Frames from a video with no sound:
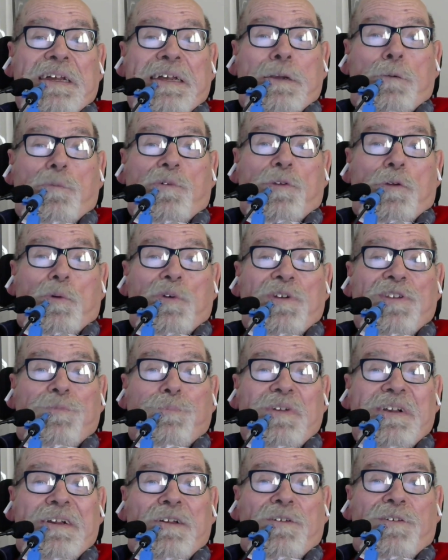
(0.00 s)
I was always
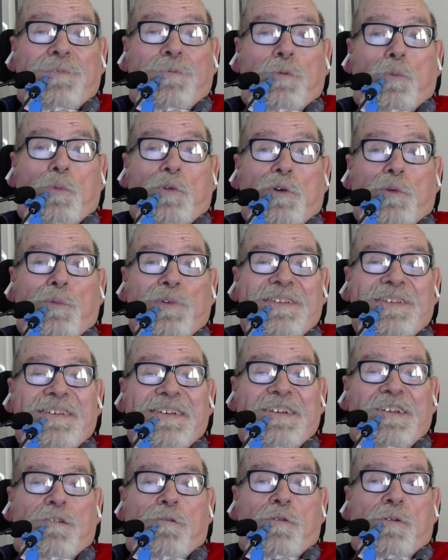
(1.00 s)
proud of the work we
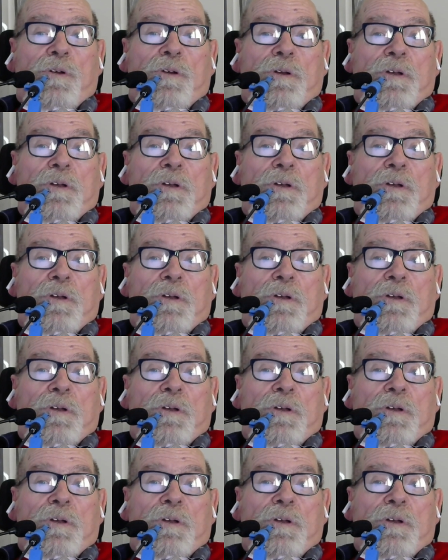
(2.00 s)
did,